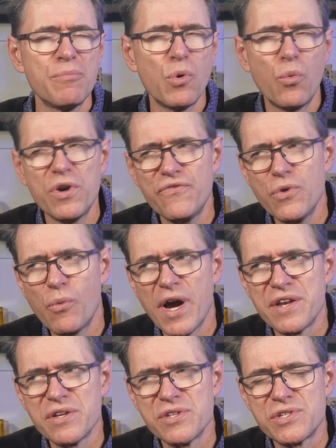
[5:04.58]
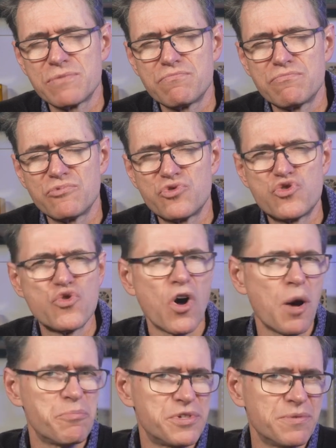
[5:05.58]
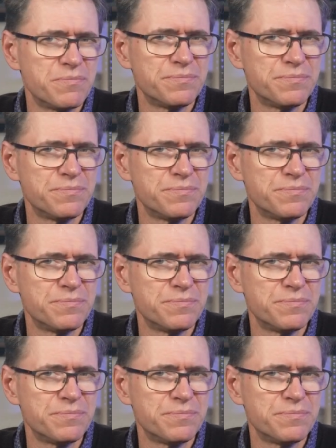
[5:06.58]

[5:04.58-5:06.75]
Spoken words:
But what if the weight is dropped?